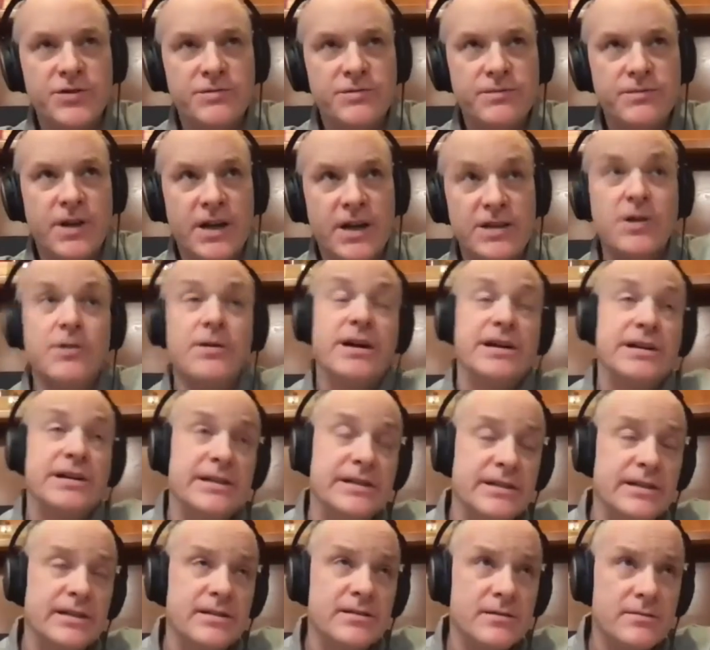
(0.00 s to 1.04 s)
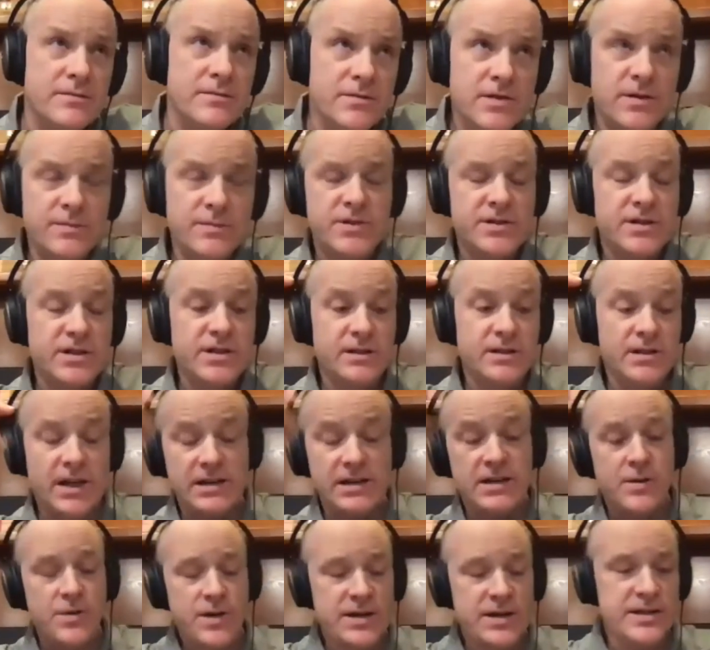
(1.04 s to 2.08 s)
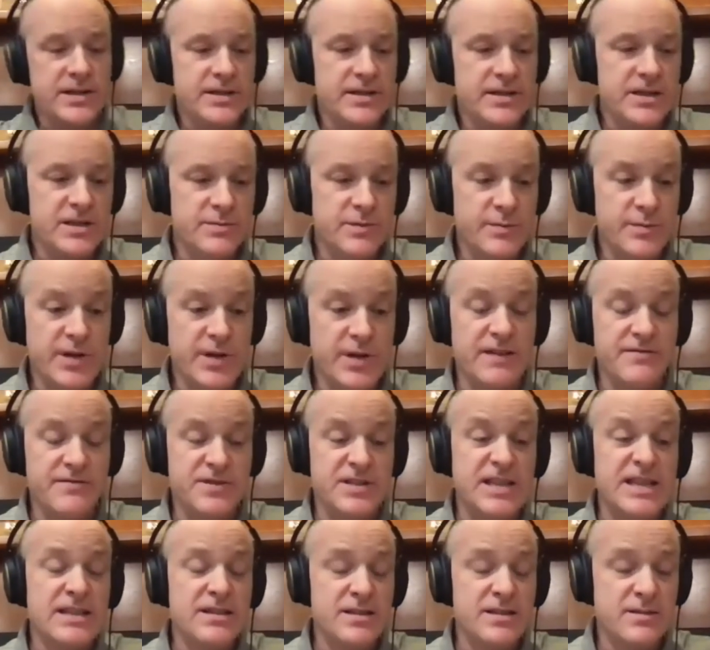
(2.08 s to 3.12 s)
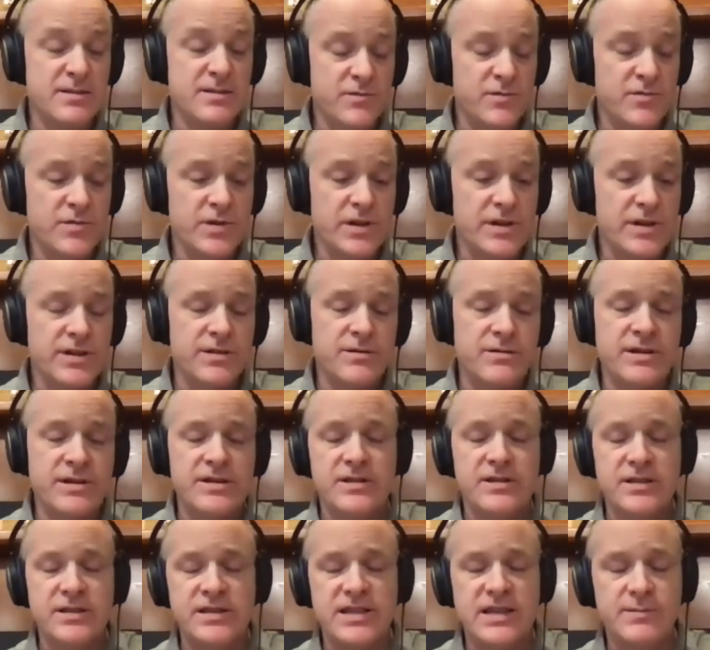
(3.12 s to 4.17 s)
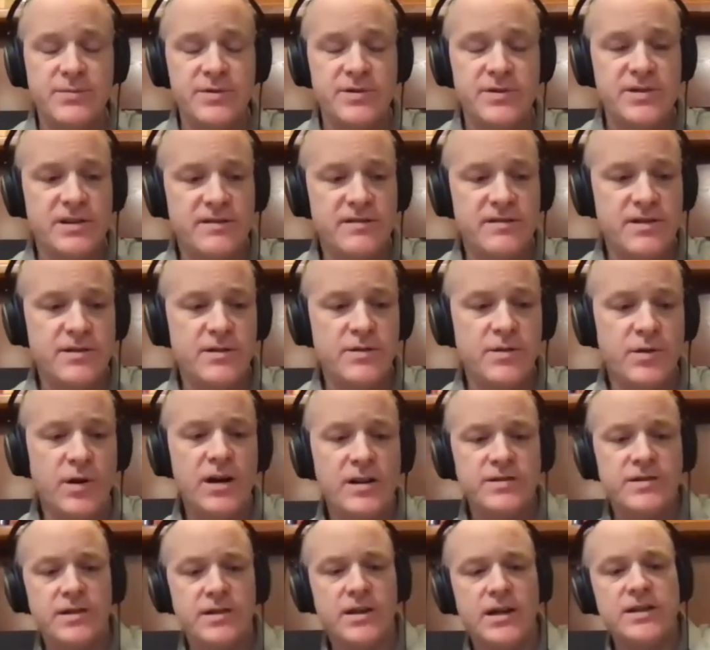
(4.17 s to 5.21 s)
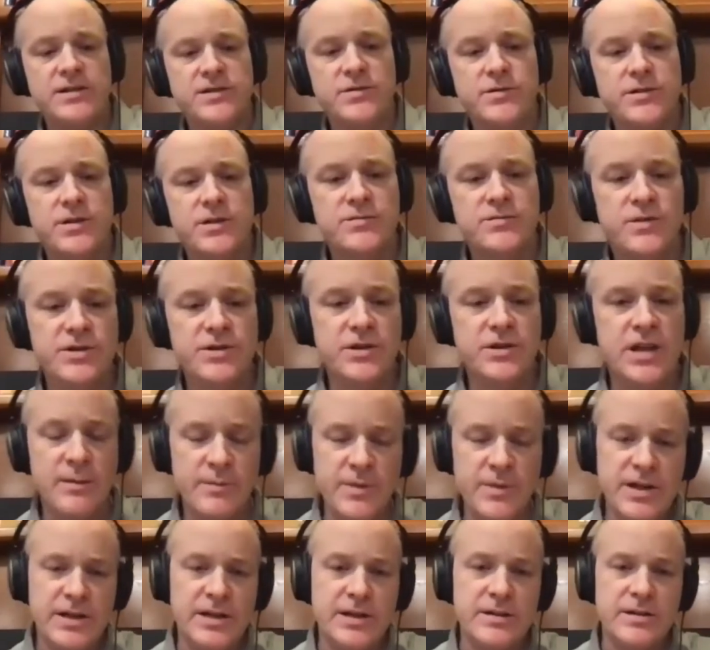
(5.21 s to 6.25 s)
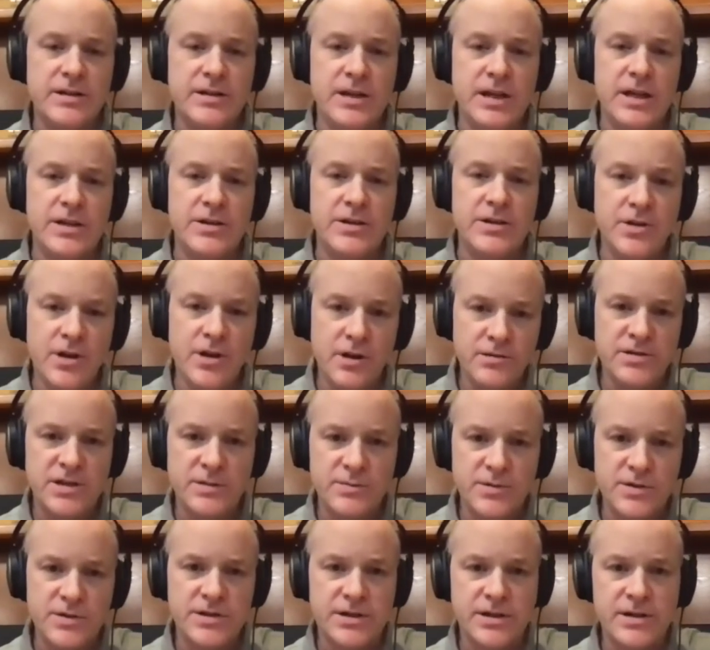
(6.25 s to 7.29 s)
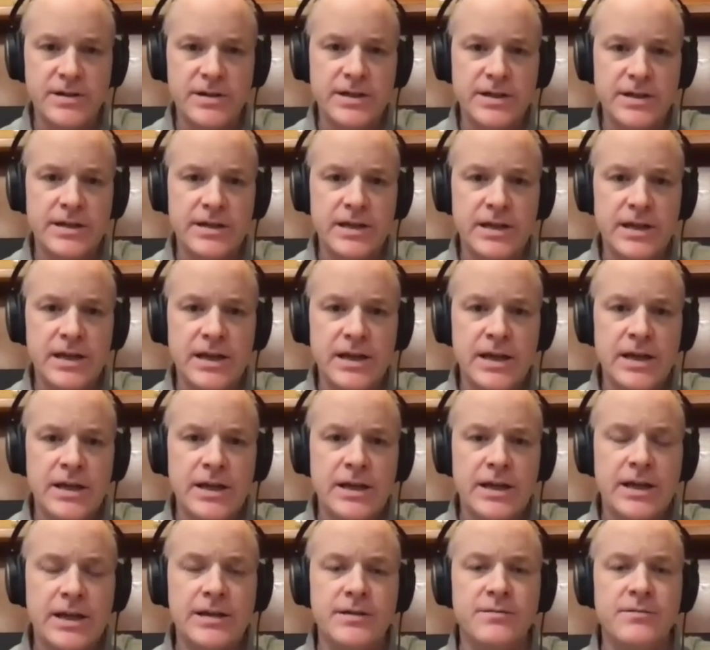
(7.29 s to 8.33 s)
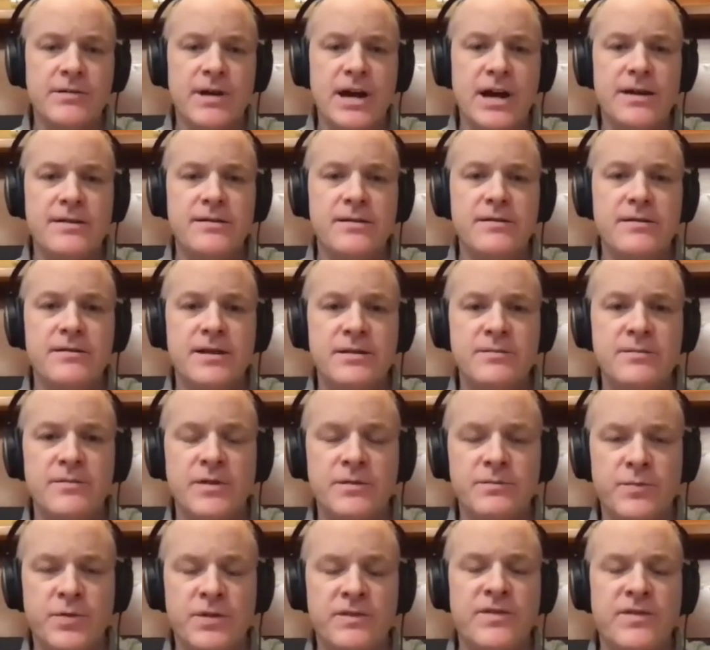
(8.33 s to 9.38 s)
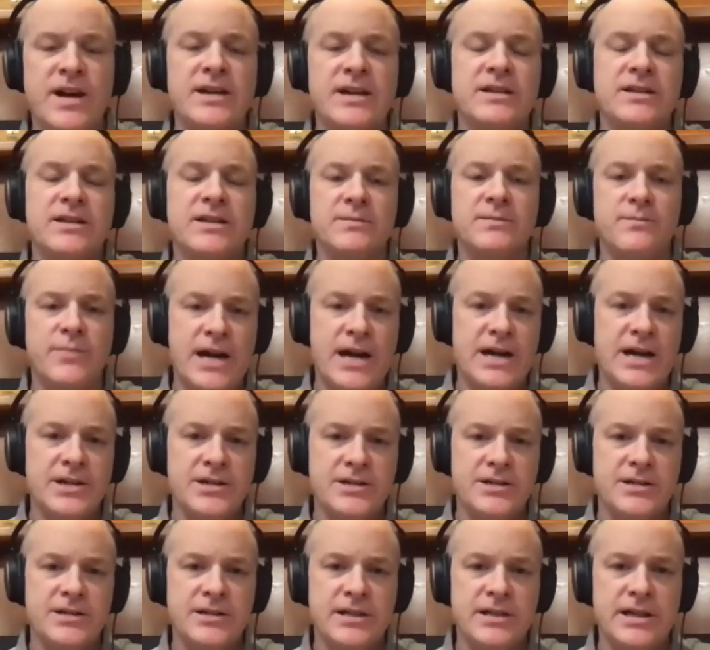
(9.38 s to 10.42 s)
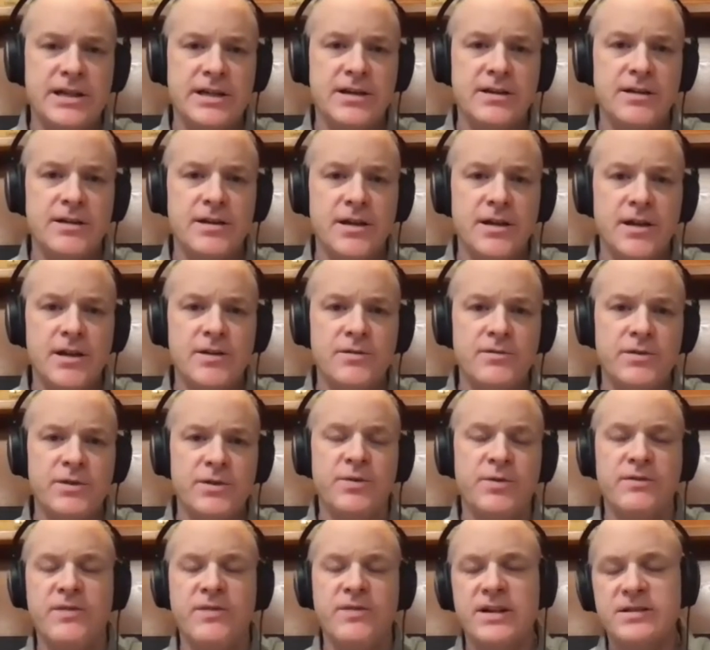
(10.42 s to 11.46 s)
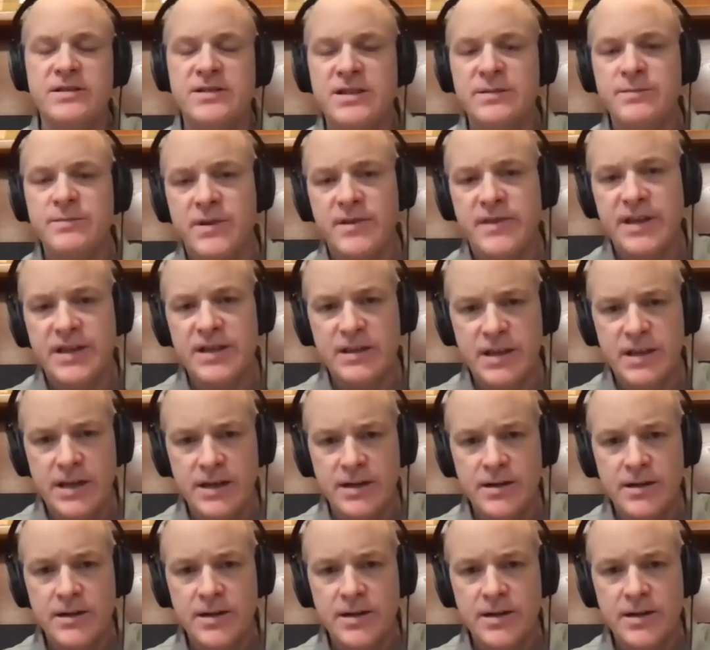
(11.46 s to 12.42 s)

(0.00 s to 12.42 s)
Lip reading: I know I did this, so I know I did this, but I've seen some really horrendous examples of it. Also is when you come in and someone's hurting, and rather than providing compassionate care, we provide sympathetic care.